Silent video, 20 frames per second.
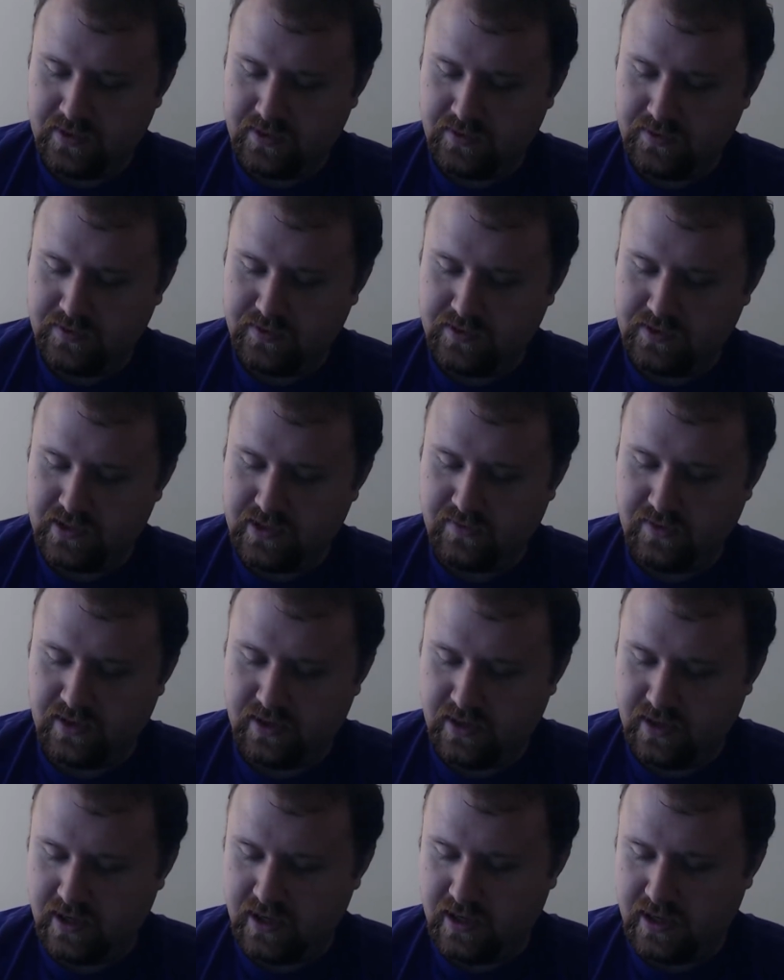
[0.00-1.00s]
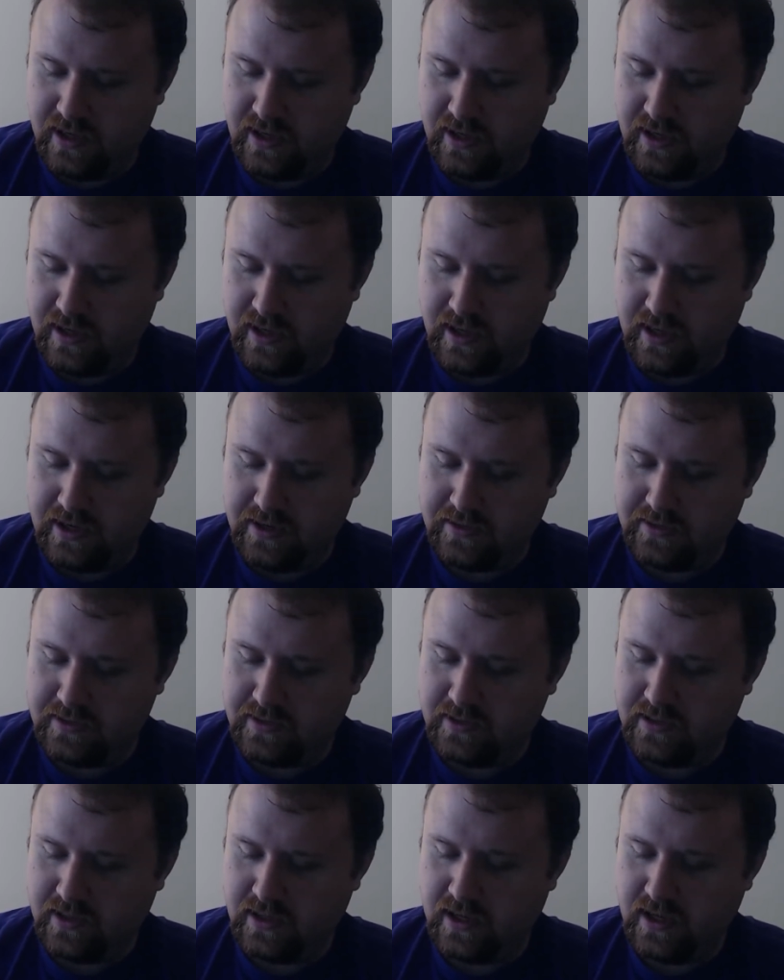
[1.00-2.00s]
7,
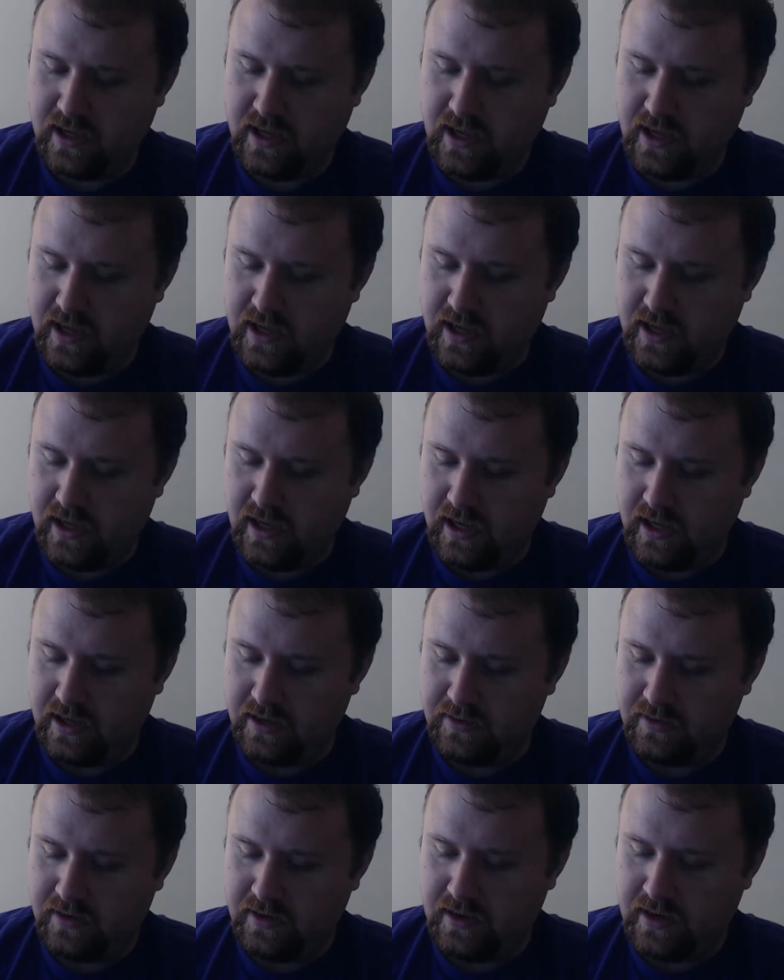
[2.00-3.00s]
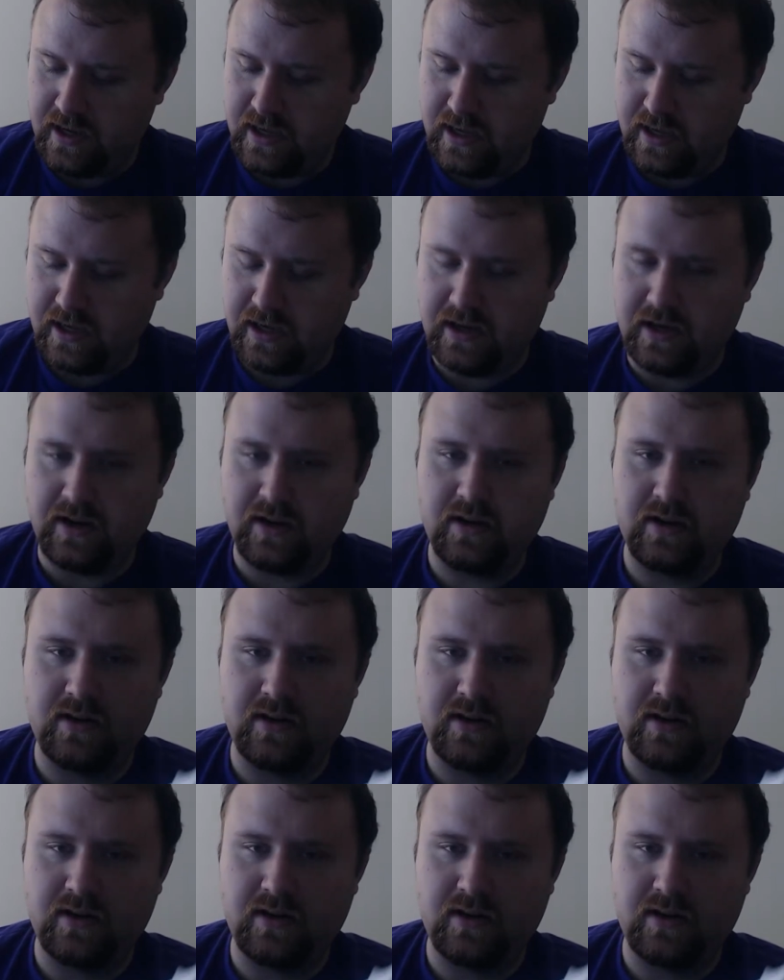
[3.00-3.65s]
8, and 9.